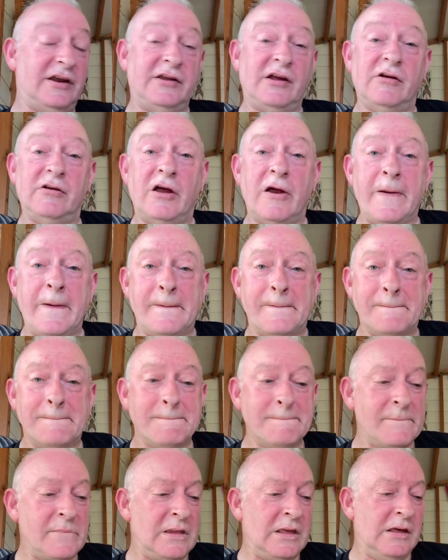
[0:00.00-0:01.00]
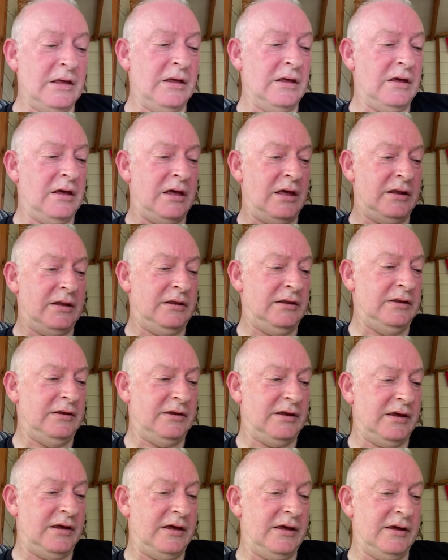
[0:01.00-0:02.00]
I don't know. And
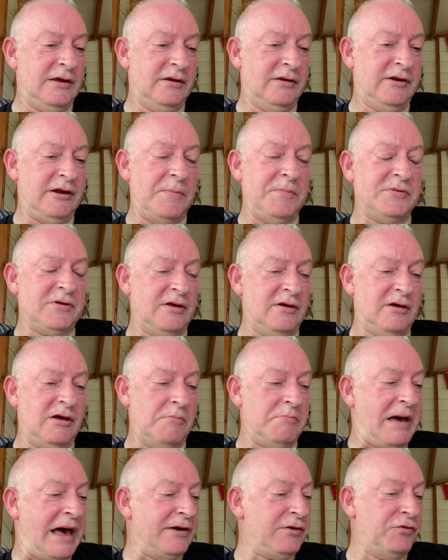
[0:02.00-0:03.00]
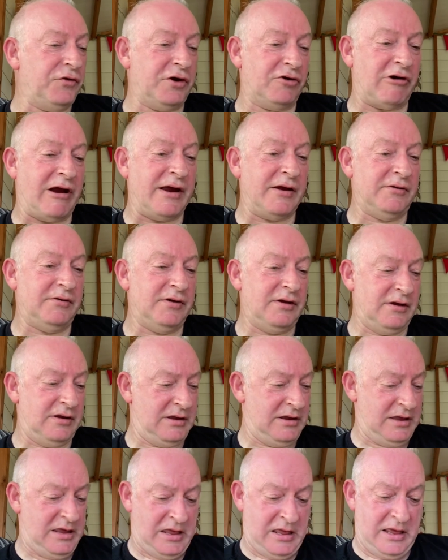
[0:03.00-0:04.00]
Jim's a man on the ground,
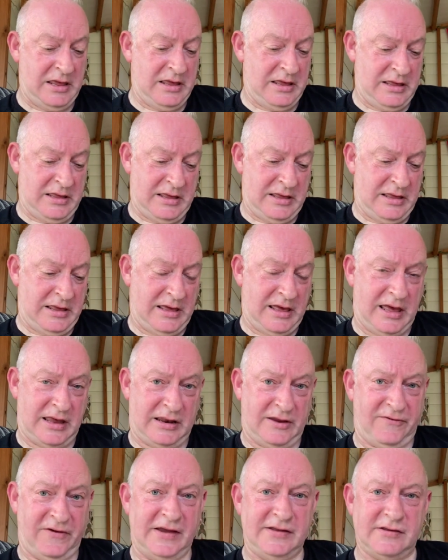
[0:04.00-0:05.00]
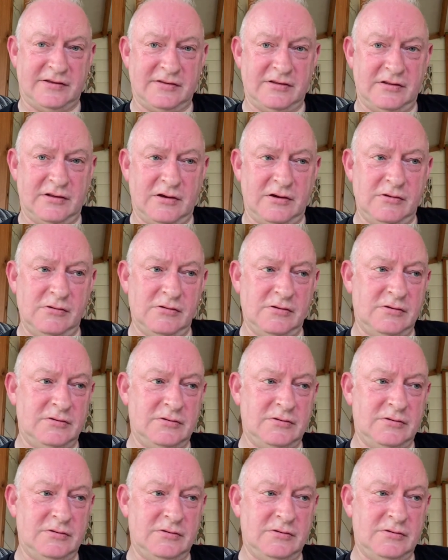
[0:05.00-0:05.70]
and if he doesn't know,